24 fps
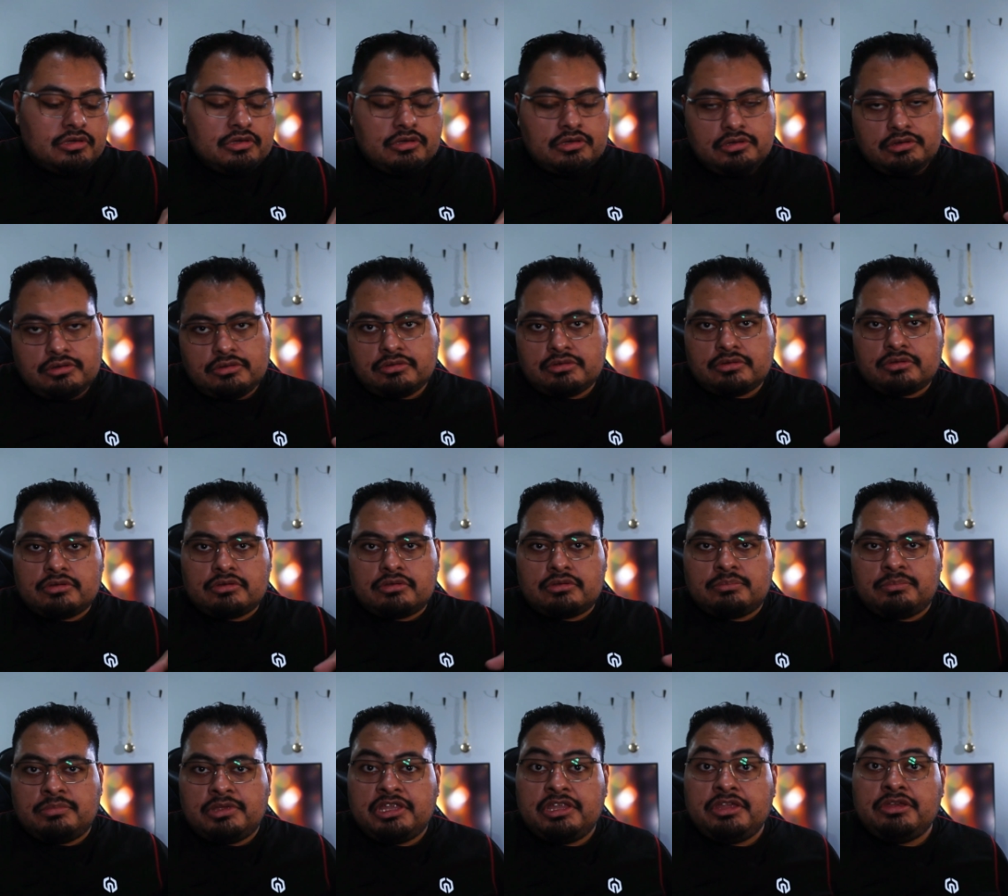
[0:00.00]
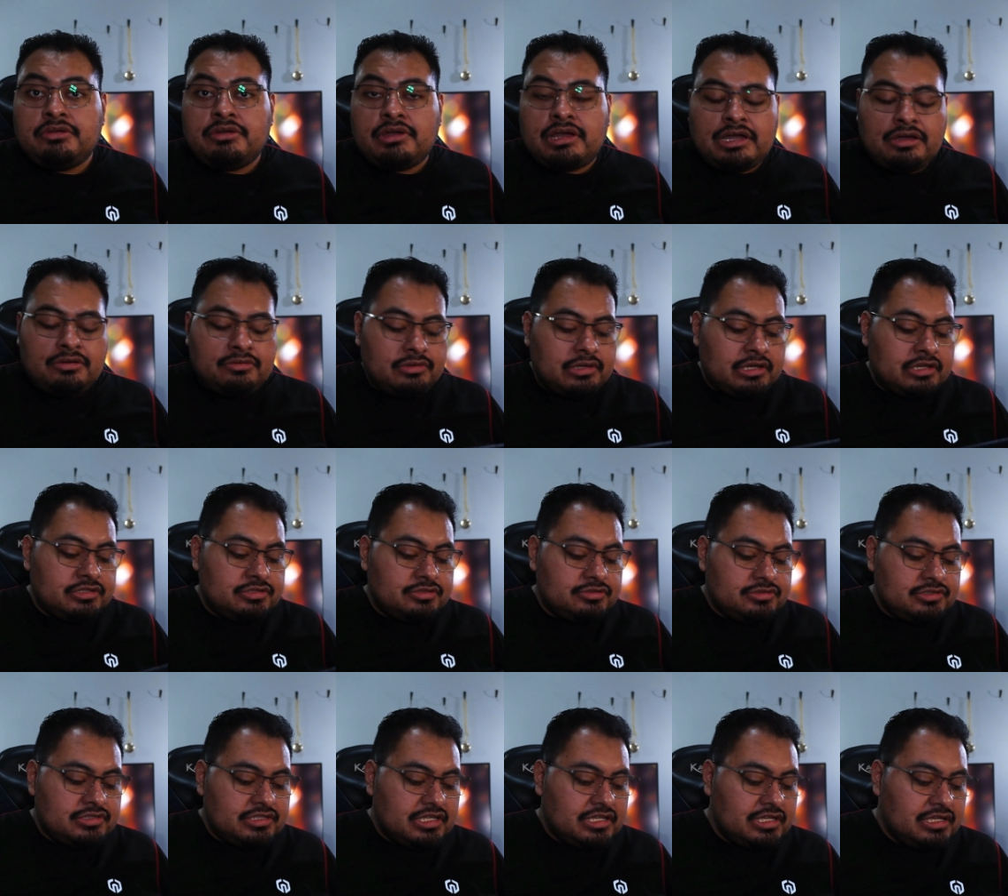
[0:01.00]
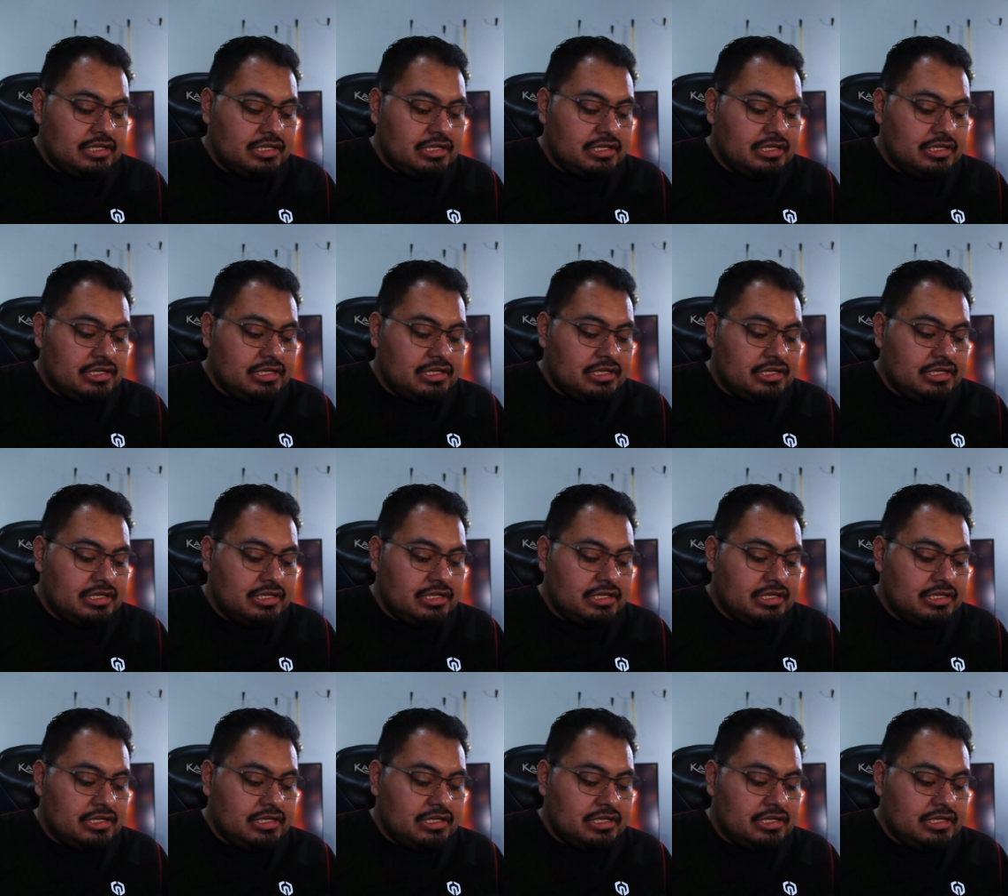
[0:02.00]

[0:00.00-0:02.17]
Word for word: or video out I should say